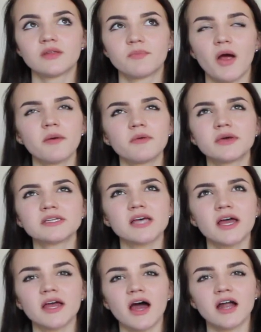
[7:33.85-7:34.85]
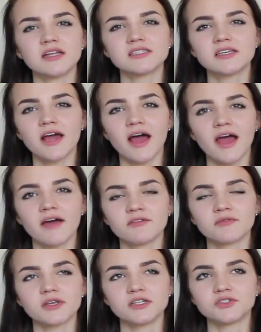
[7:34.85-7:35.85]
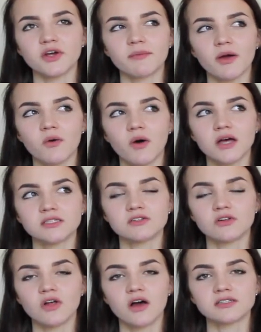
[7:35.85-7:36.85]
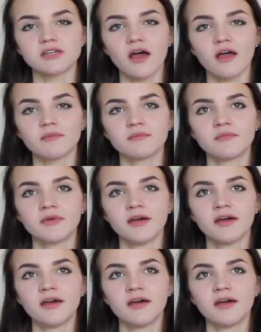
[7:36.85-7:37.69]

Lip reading: probably because I haven't really trained my quads in a long time.